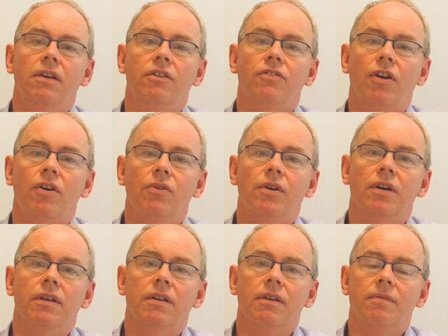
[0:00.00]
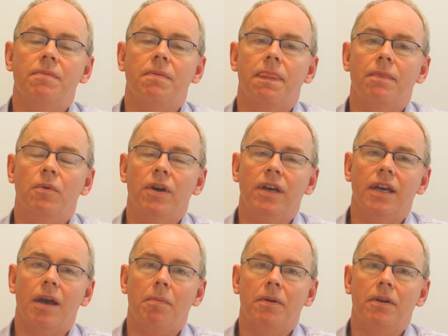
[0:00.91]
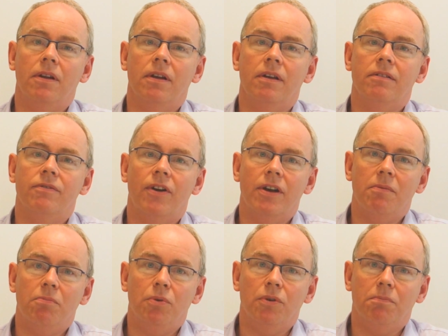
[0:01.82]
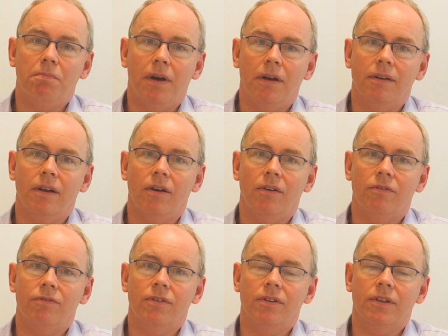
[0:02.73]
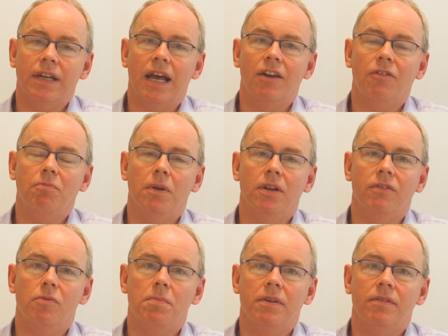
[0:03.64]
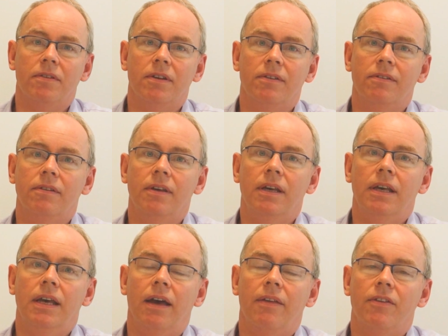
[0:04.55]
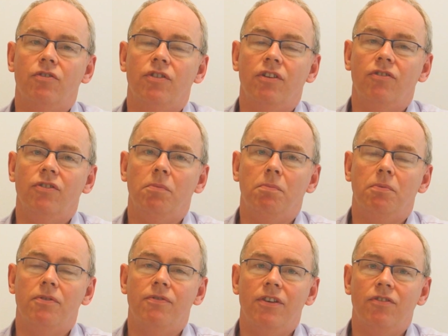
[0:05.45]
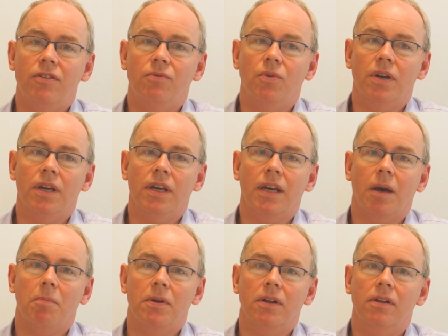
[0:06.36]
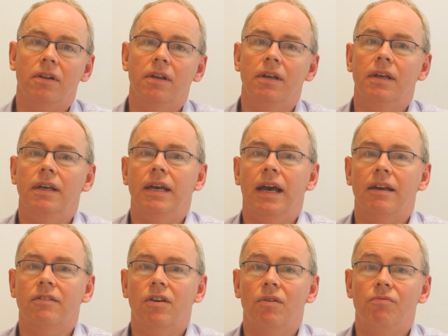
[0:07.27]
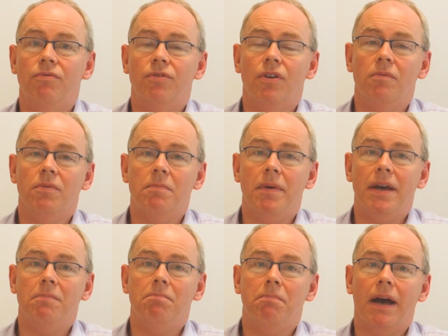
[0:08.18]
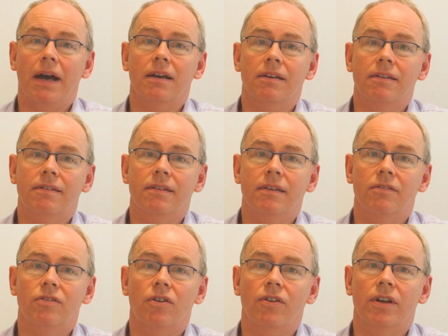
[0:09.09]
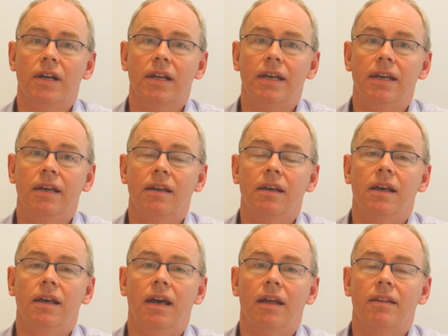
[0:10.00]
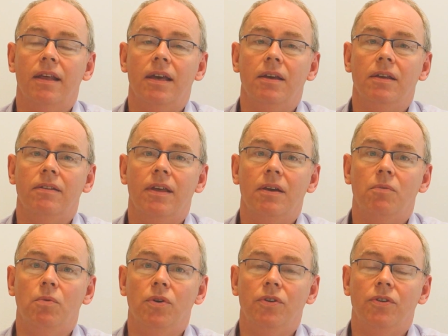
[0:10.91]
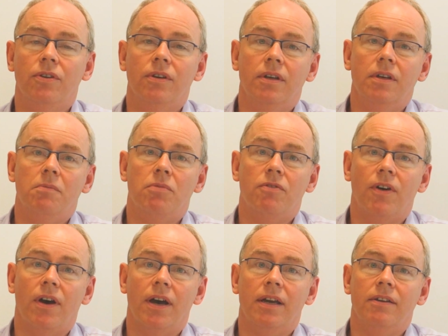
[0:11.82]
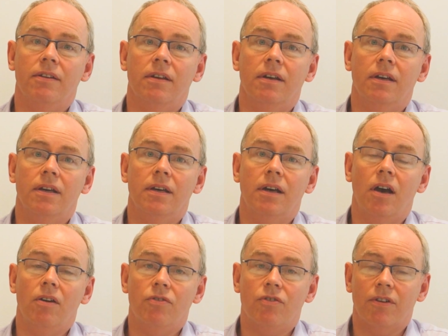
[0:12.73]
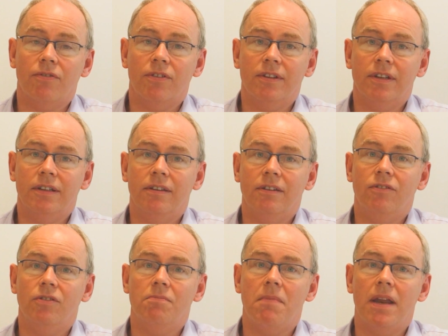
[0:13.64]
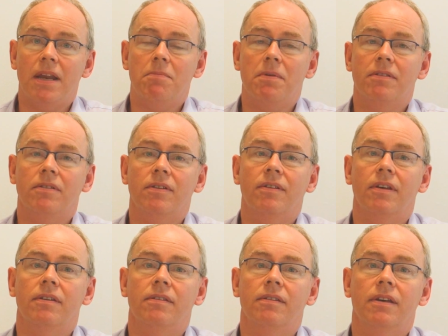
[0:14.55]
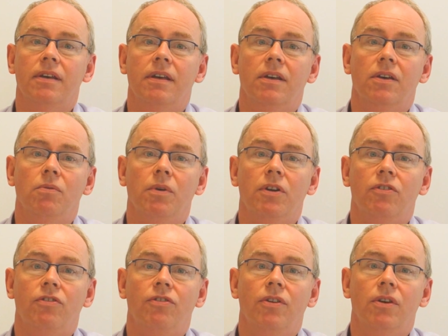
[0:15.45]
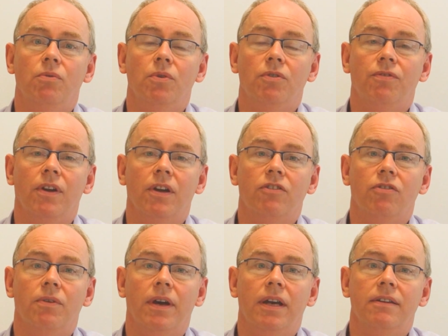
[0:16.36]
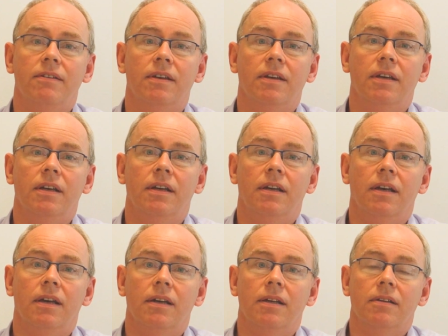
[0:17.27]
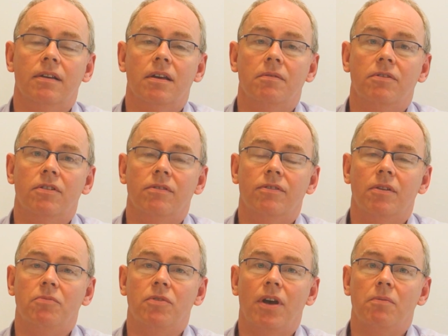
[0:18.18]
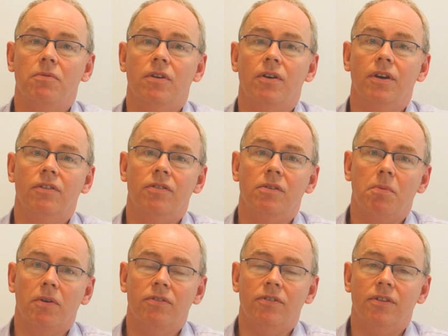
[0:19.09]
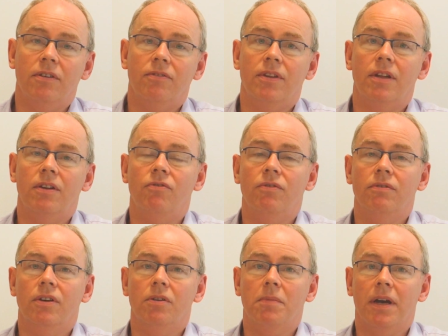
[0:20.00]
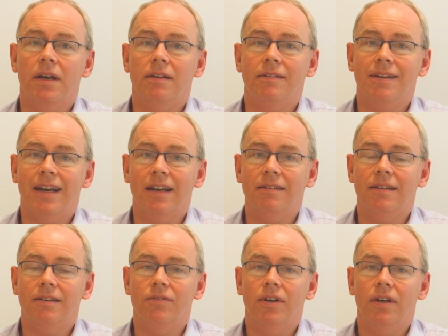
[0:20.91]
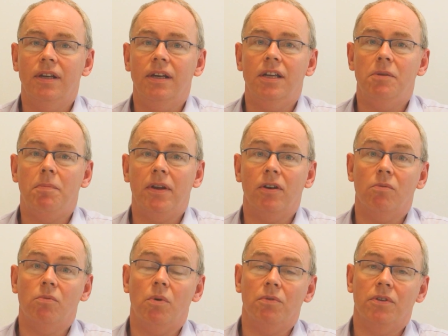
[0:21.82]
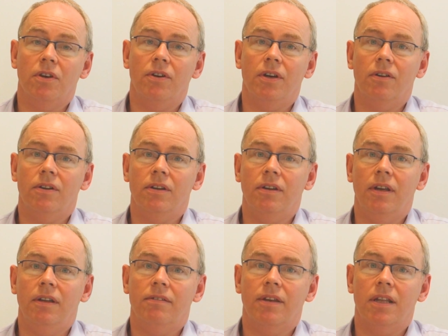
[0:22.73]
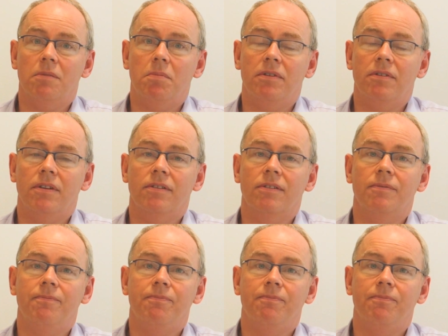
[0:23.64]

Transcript: So working capital is a very important part of the lifeblood of a business, and the traditional provision of working capital has come from the main banks historically, and they would provide overdraft facilities to many businesses, which would fluctuate, sometimes going into the positive and then going back into negative, depending on what was going on inside the business.